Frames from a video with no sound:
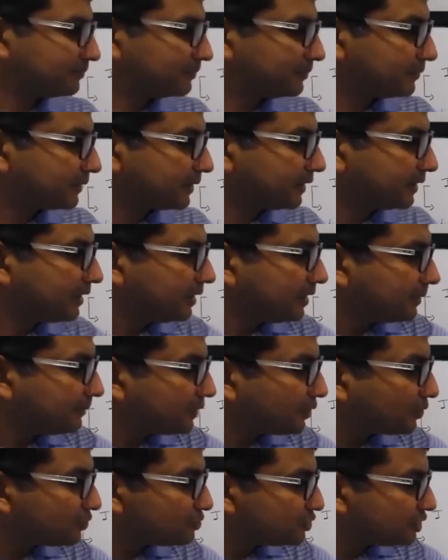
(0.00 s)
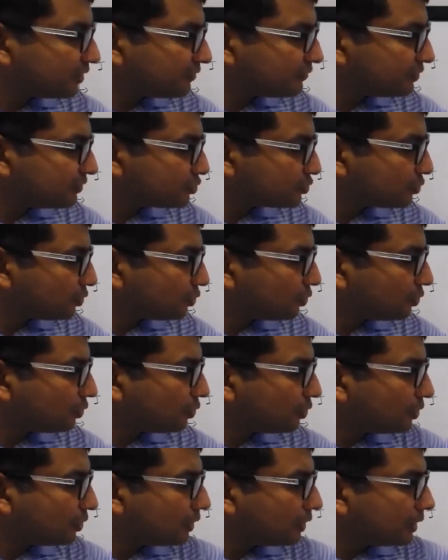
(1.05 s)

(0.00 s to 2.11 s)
Okay, because you have this ko,